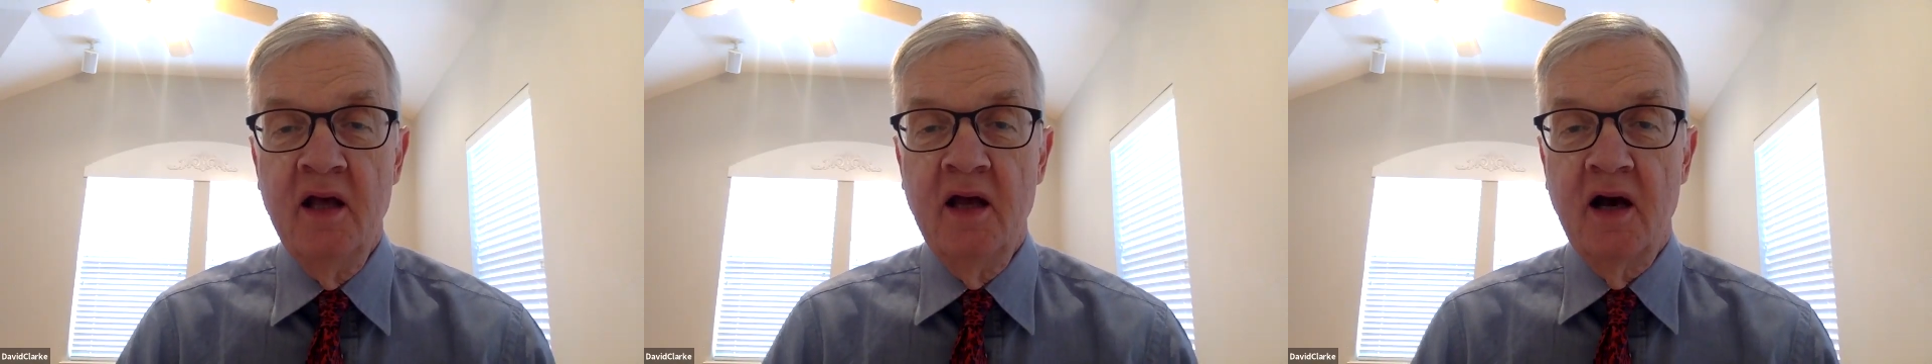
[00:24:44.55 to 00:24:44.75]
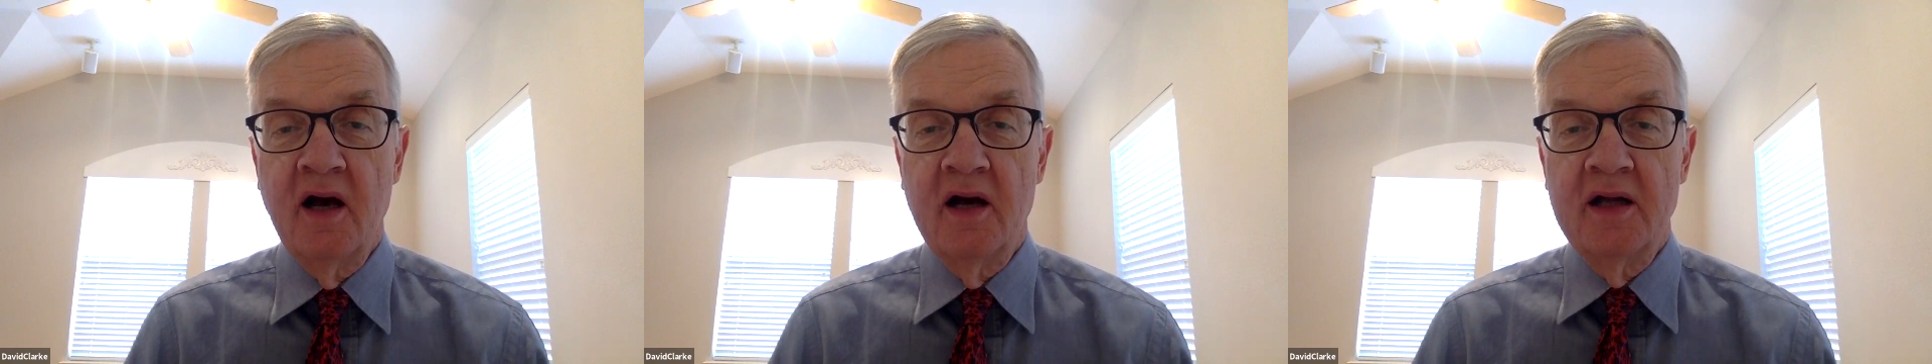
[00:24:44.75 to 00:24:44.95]

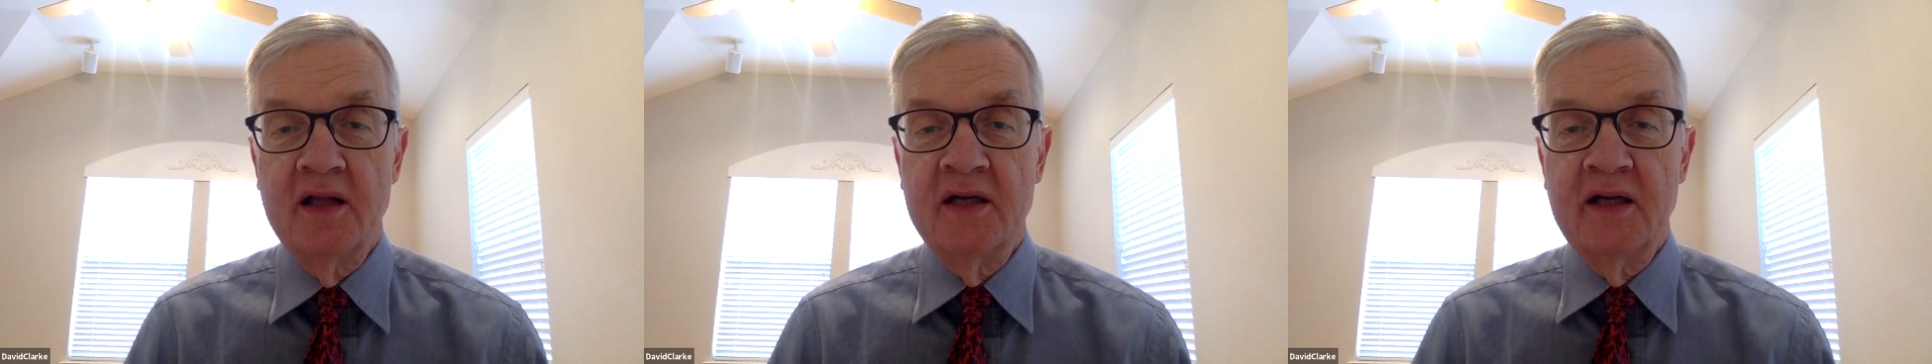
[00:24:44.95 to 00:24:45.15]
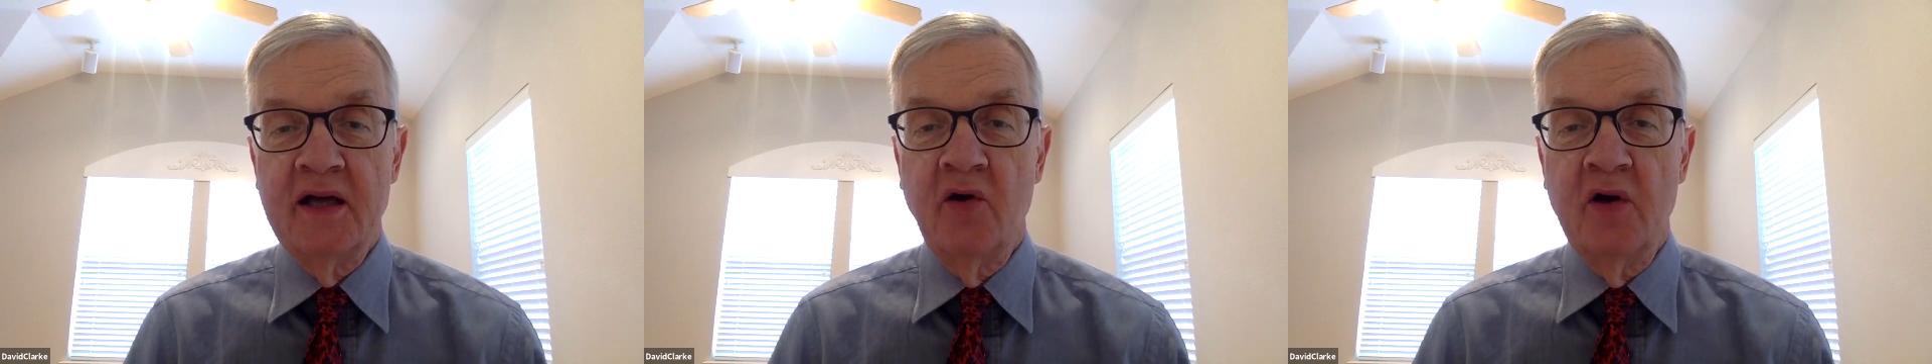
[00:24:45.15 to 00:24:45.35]
in
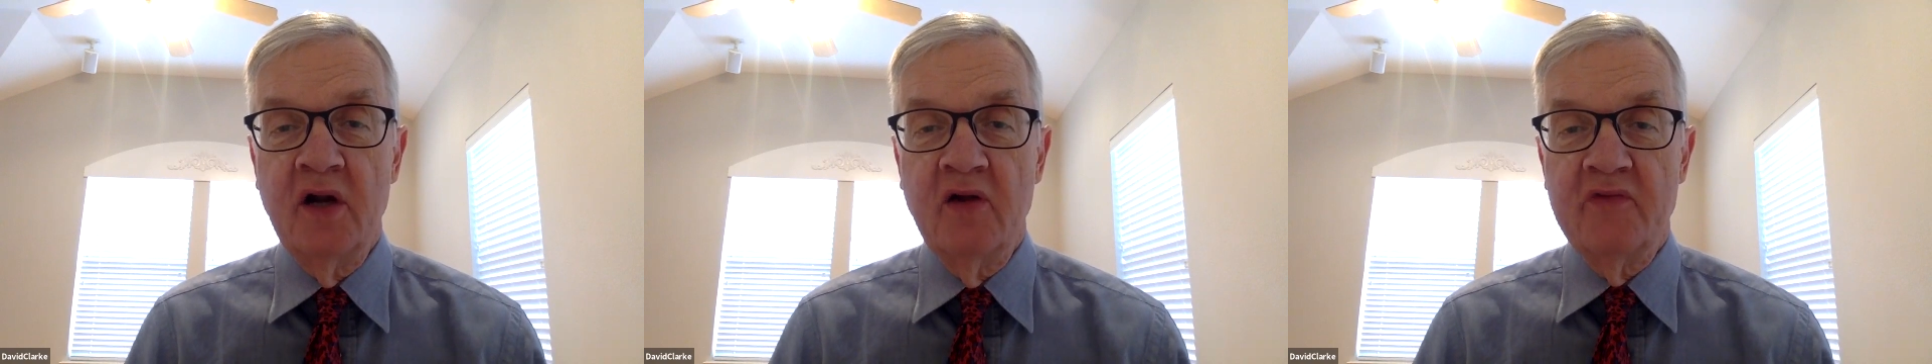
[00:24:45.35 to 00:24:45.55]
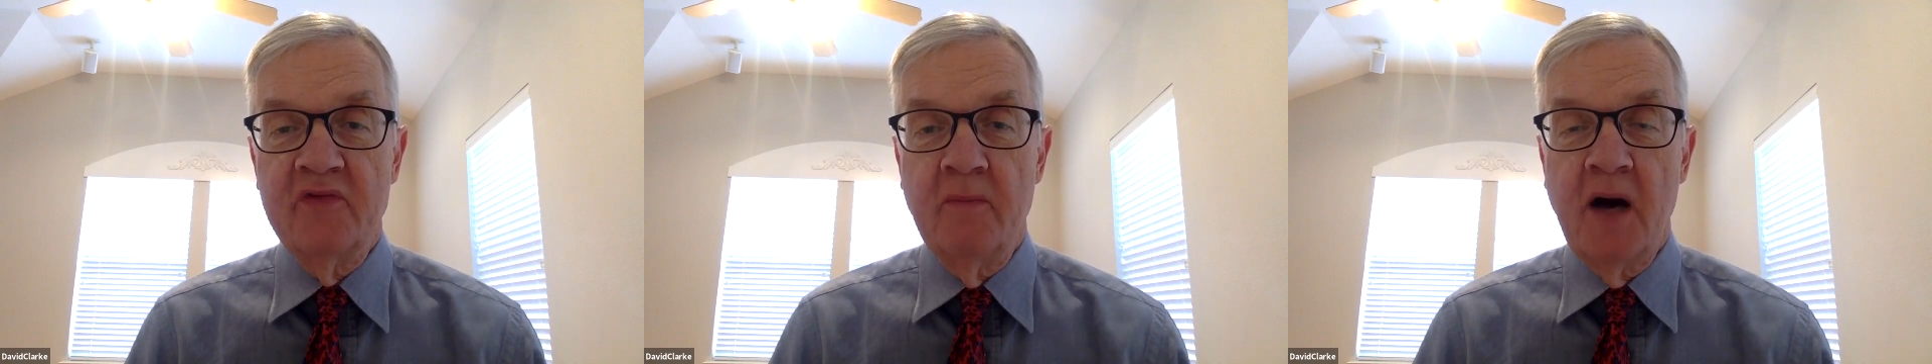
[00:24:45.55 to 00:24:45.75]
an area
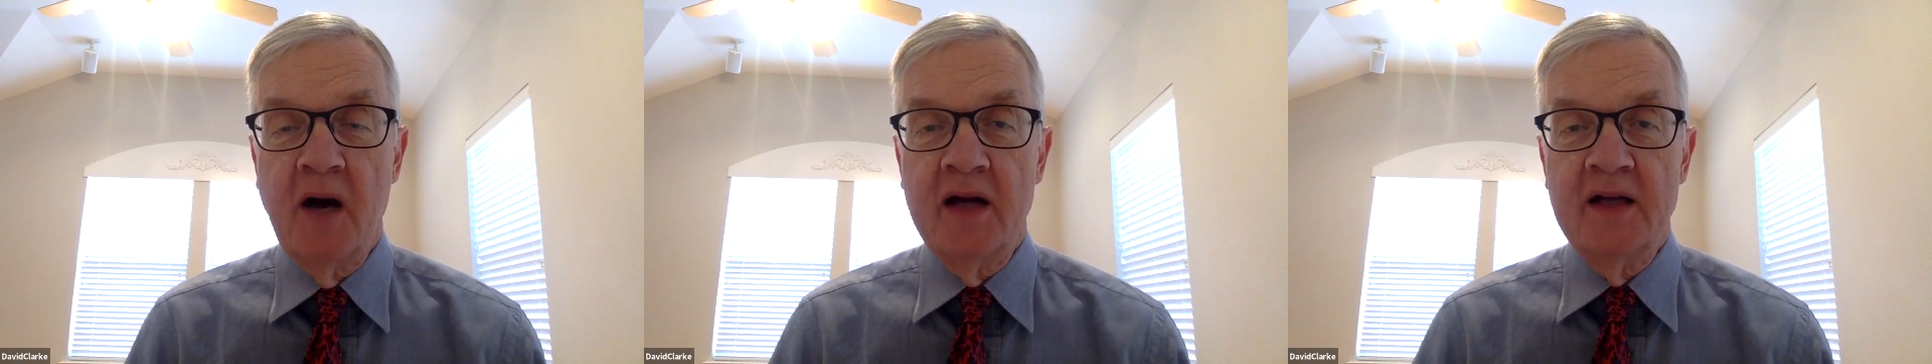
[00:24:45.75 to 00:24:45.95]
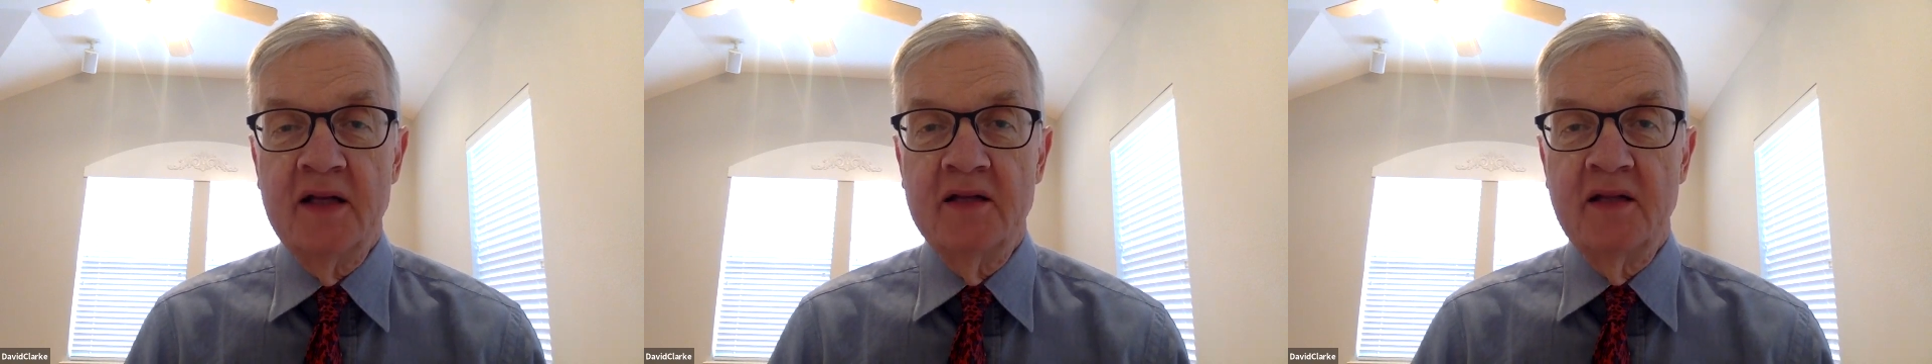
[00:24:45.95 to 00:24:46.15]
of the body